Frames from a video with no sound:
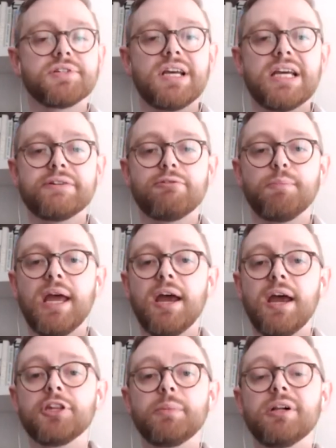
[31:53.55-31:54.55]
state of
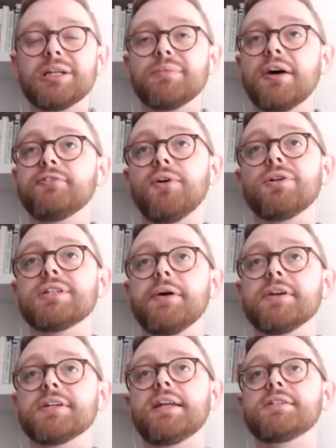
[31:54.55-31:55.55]
repair that the building might fall down
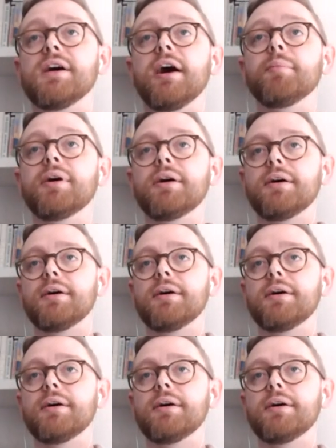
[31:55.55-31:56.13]
at any time.